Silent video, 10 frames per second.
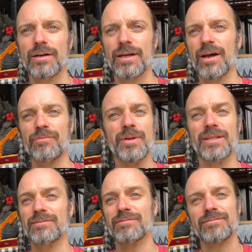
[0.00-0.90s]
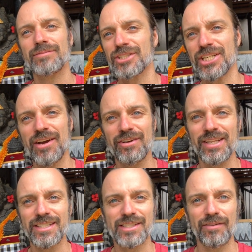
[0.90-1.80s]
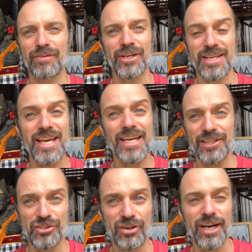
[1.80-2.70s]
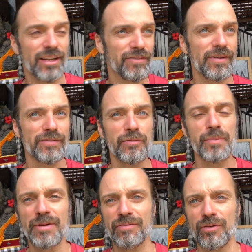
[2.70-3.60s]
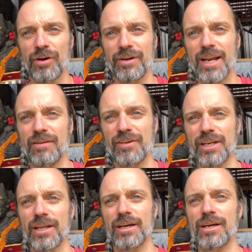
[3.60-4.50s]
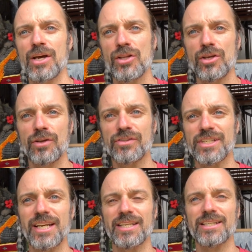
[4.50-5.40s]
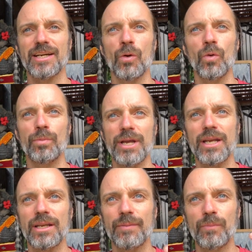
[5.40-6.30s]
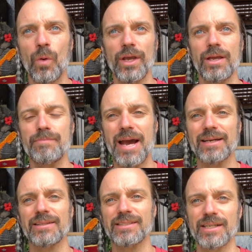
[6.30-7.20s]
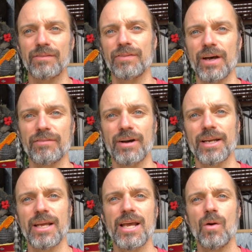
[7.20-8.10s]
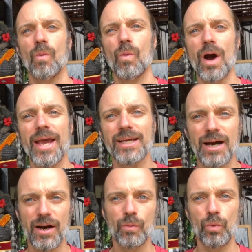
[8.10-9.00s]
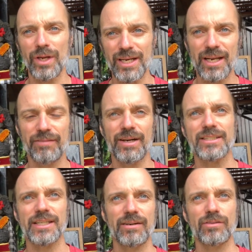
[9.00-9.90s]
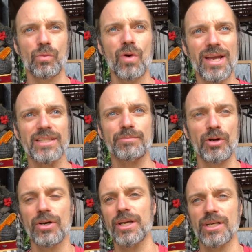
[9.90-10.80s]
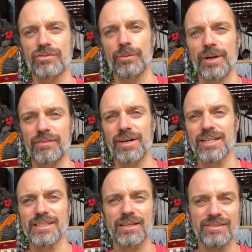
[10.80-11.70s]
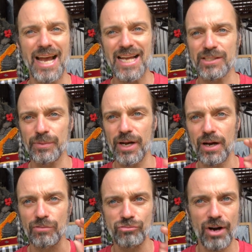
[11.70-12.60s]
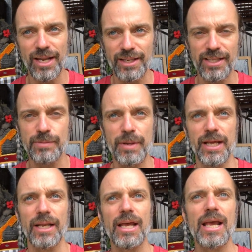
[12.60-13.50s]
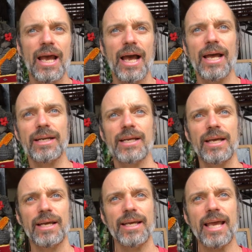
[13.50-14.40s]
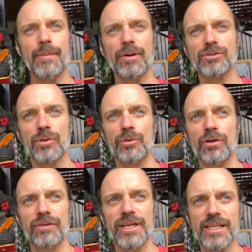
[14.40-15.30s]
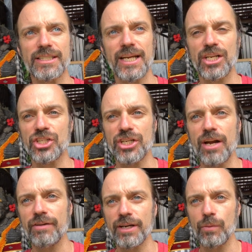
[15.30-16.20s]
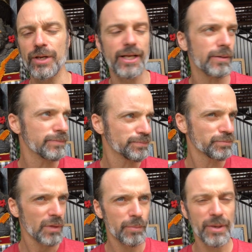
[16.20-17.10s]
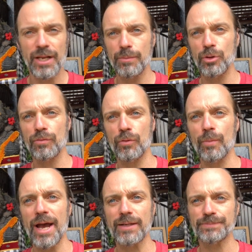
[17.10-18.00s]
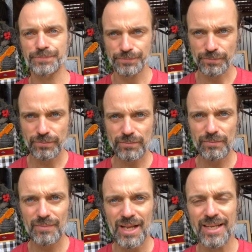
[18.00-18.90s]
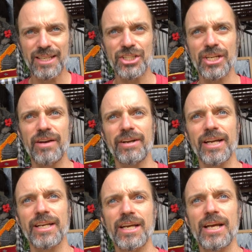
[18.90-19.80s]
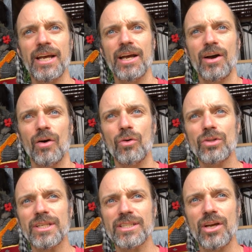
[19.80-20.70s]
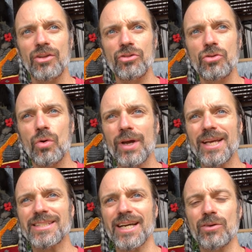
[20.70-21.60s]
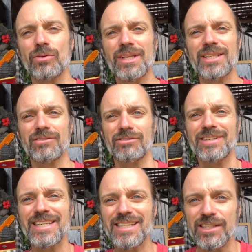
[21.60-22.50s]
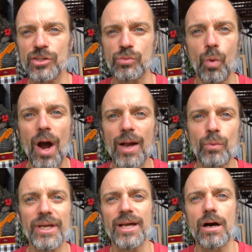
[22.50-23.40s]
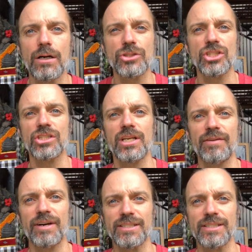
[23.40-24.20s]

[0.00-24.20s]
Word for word: and I've been sharing this stuff for years, right? If, if you've been following anything that, that you've seen, it's like all been pointing back to self-love, right? Why can't we love ourselves? What is blocking us from loving ourselves as we are right this minute? And it came up so beautifully yesterday in a sharing that we did me and a beautiful man had this sharing and all this noise and all these reasons why we can't just love